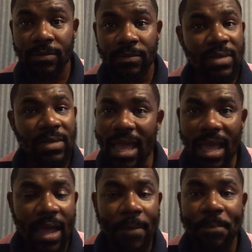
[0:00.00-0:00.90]

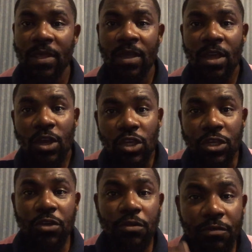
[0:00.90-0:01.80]
Nah,
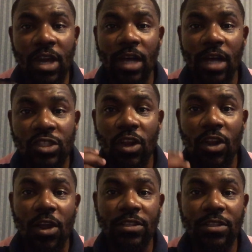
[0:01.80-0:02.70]
you've got to
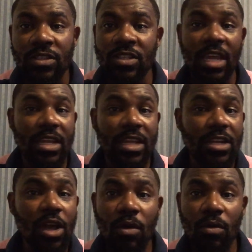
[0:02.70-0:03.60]
learn to say
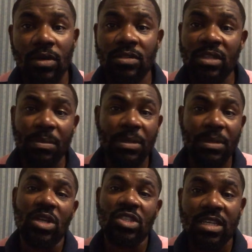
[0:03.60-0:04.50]
no. Somebody's
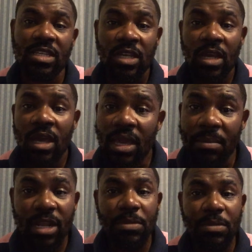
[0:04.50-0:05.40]
watching this,
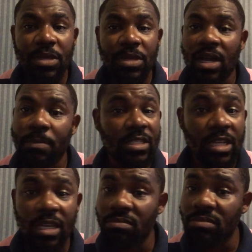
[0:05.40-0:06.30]
it may not be a cup of
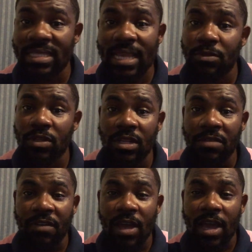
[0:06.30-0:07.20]
tea, that's absolutely
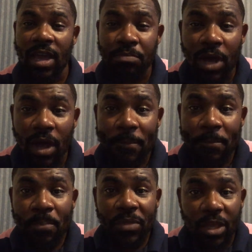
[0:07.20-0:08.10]
fine. But
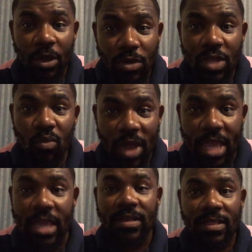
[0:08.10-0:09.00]
the only
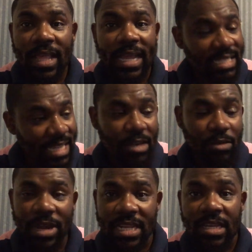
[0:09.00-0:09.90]
way, like I said
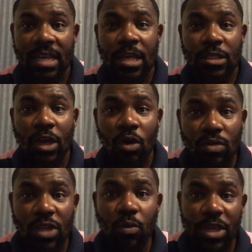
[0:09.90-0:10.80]
already, the
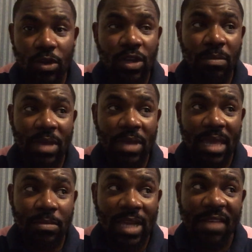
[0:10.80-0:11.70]
only way you're going to be able
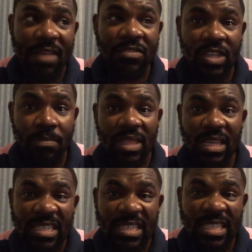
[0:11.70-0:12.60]
to have something
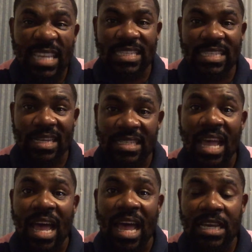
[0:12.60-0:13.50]
set
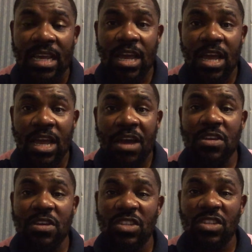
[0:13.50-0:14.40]
aside for
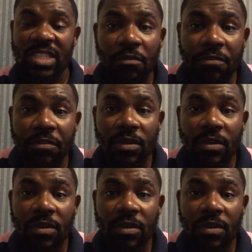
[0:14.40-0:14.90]
yourself